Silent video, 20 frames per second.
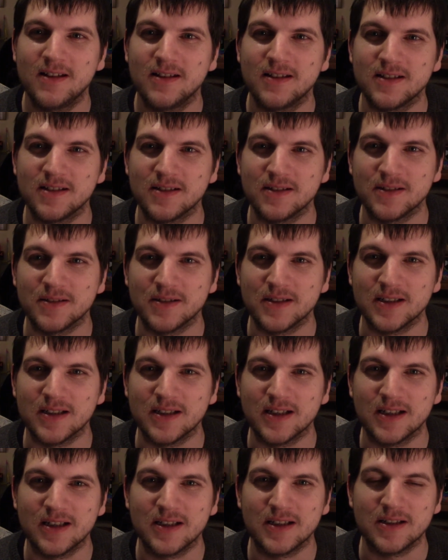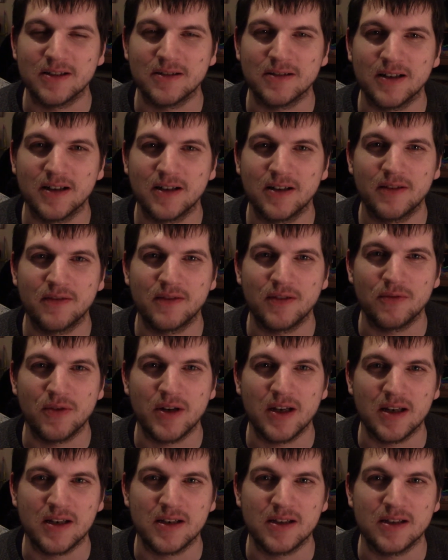So, I don't know, I'm going to have to
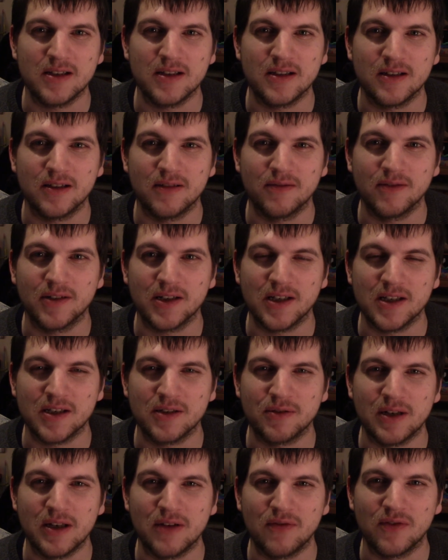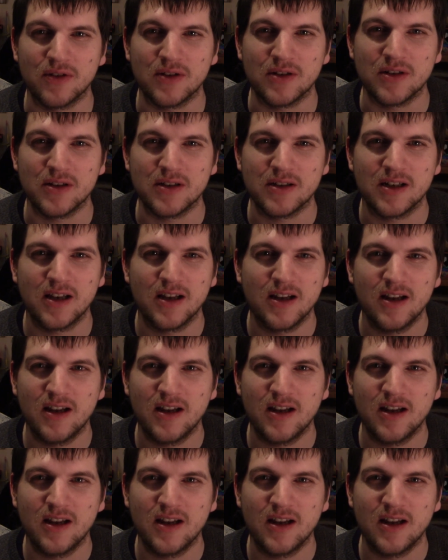wait until the fucking 21st.